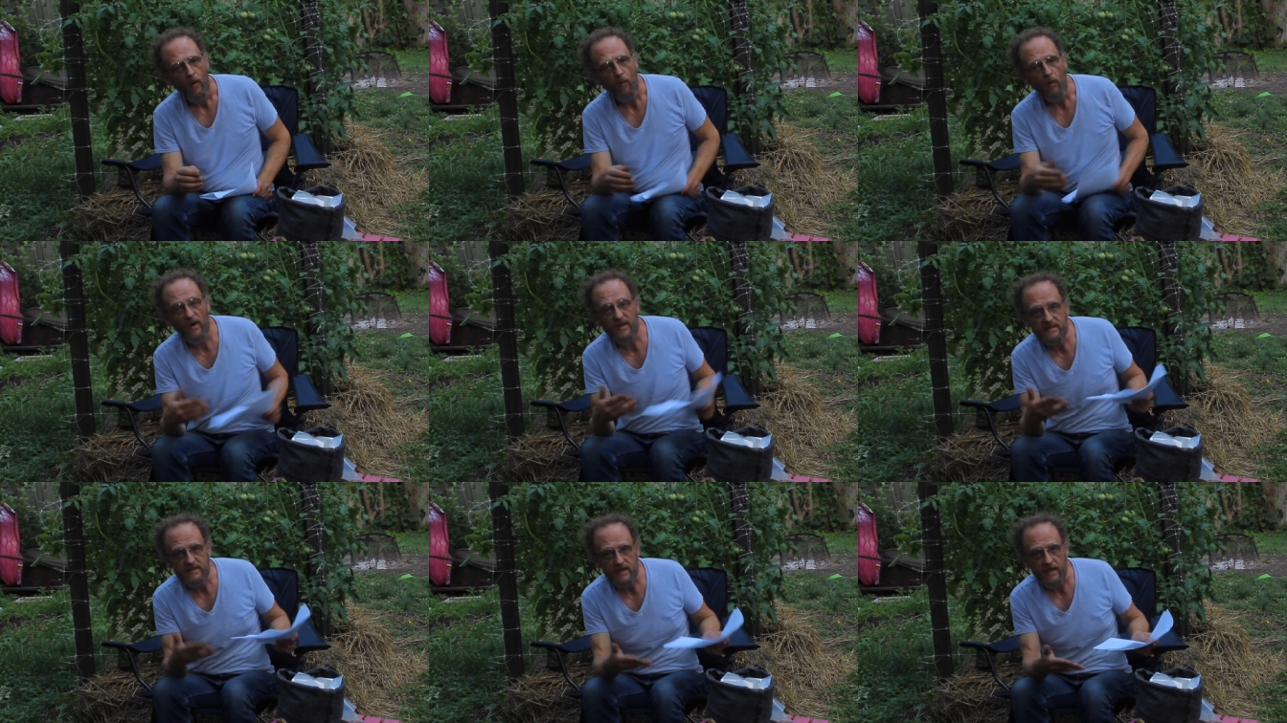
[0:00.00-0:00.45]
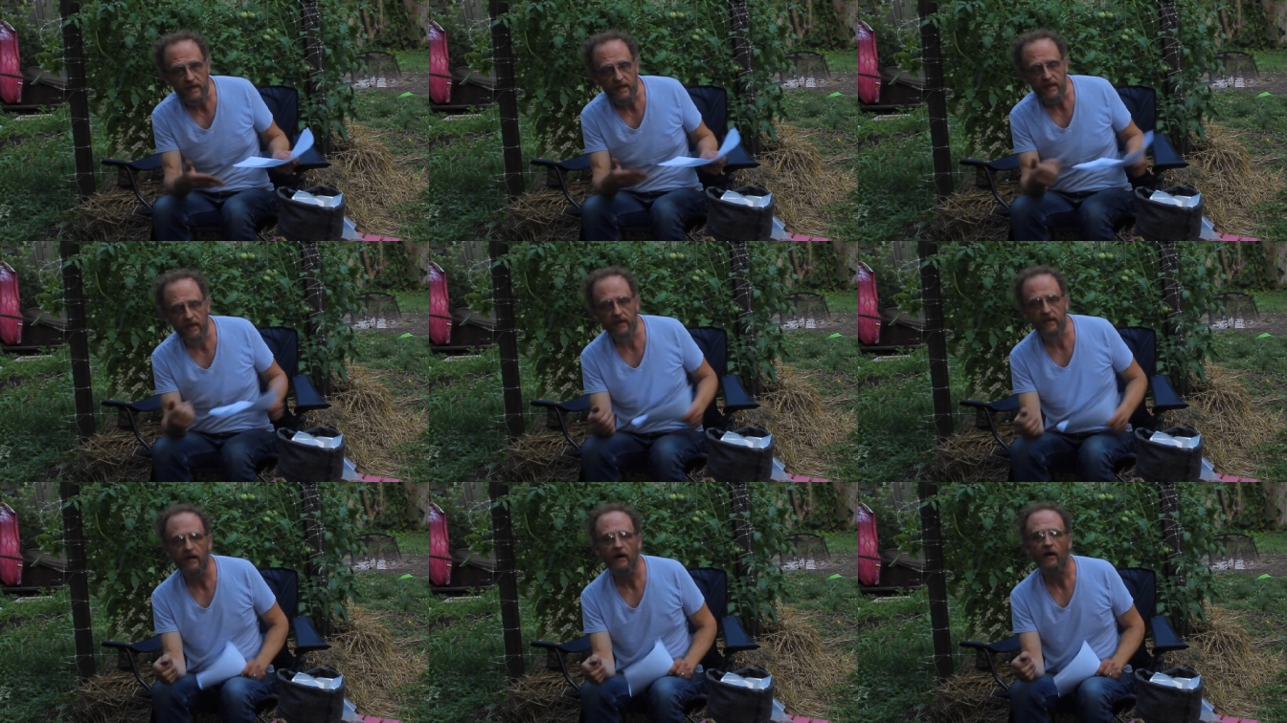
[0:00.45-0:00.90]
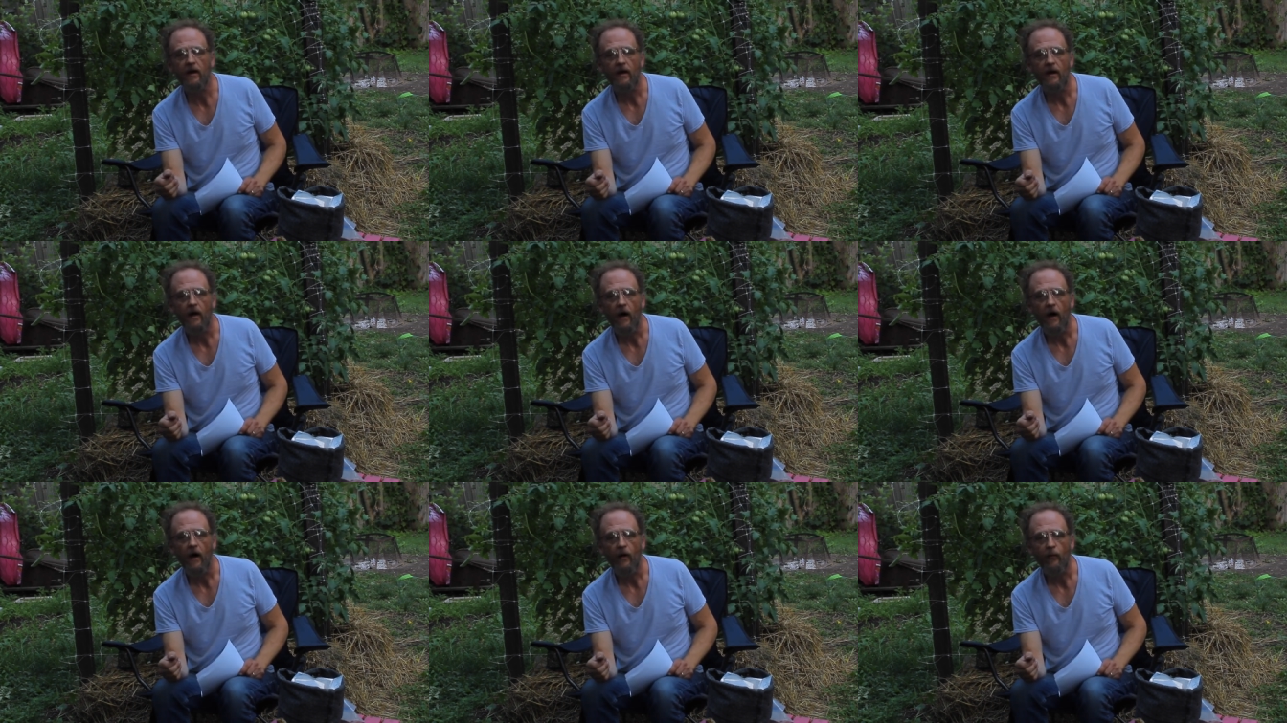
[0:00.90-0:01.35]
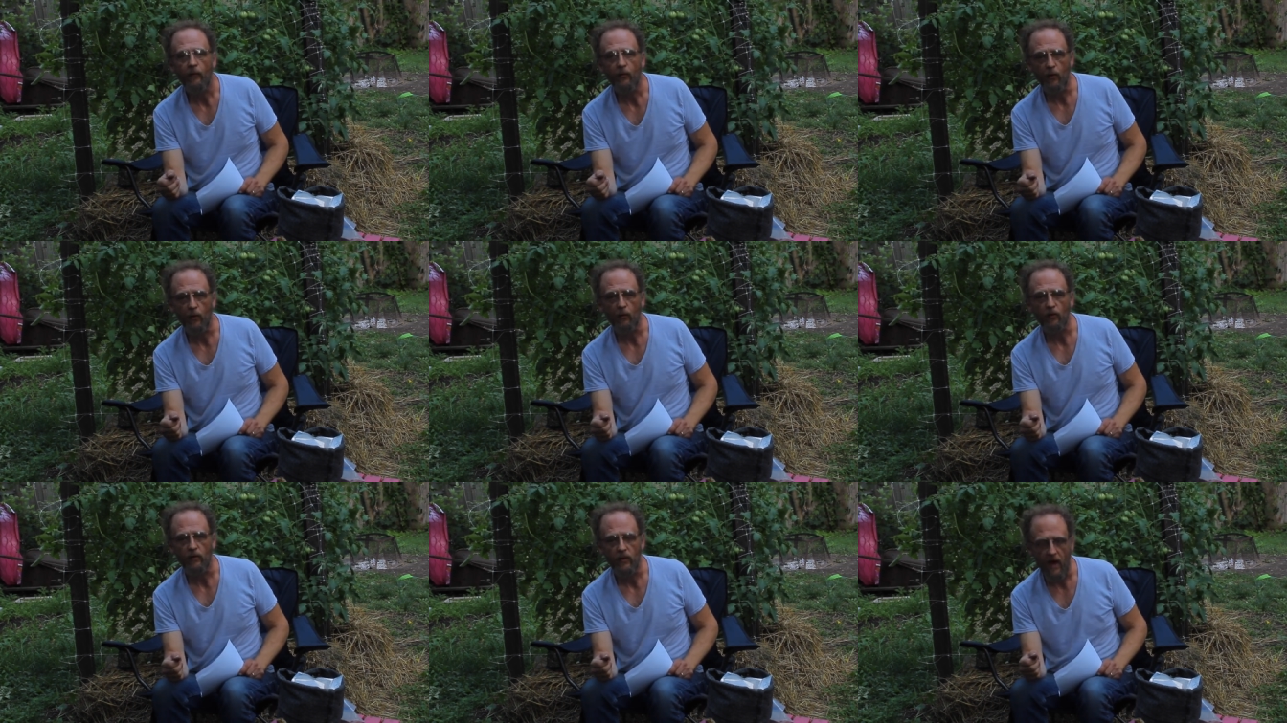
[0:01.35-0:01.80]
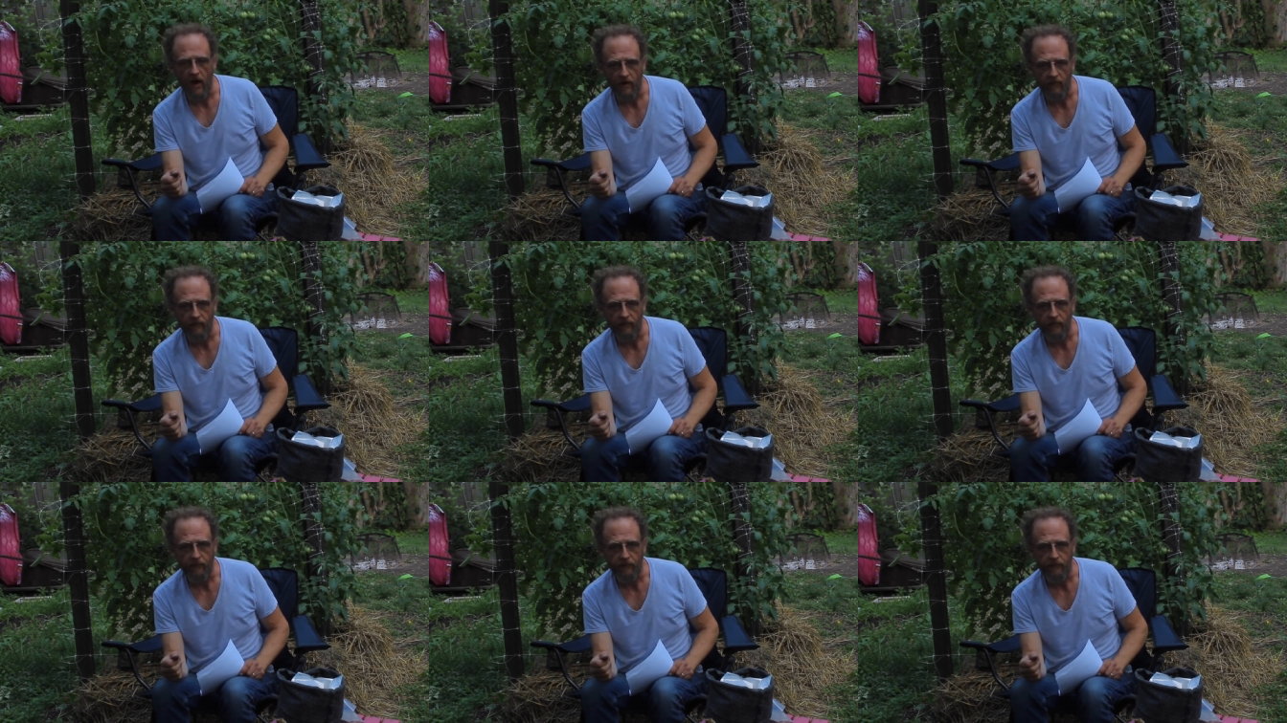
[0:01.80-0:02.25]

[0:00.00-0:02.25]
what's in Root Love?